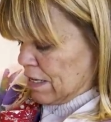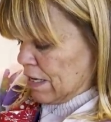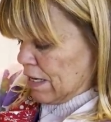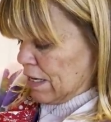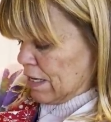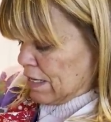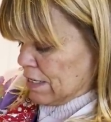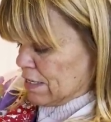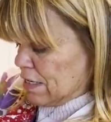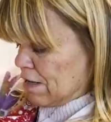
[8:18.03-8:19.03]

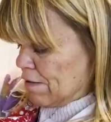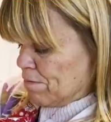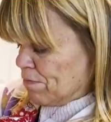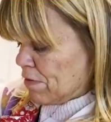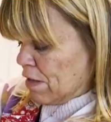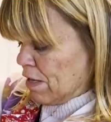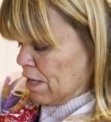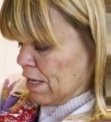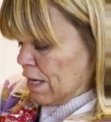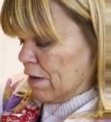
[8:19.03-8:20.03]
And
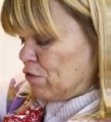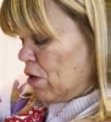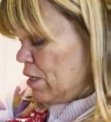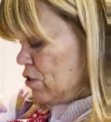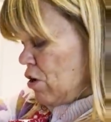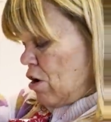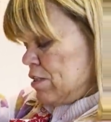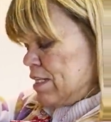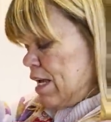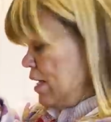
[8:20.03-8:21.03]
after I
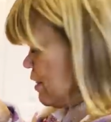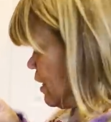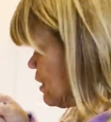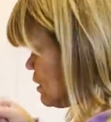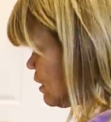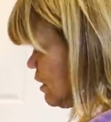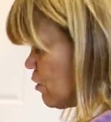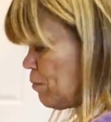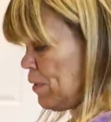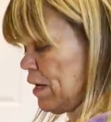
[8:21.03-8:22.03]
saute these a
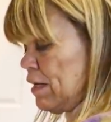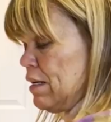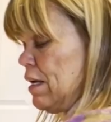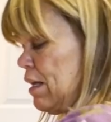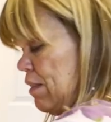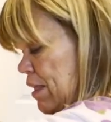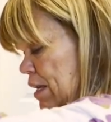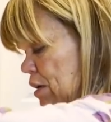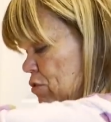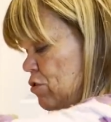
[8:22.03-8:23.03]
little bit,
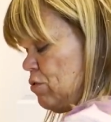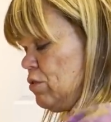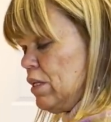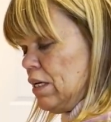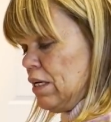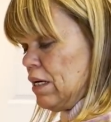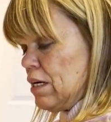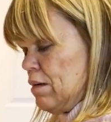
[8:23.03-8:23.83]
then I'll do the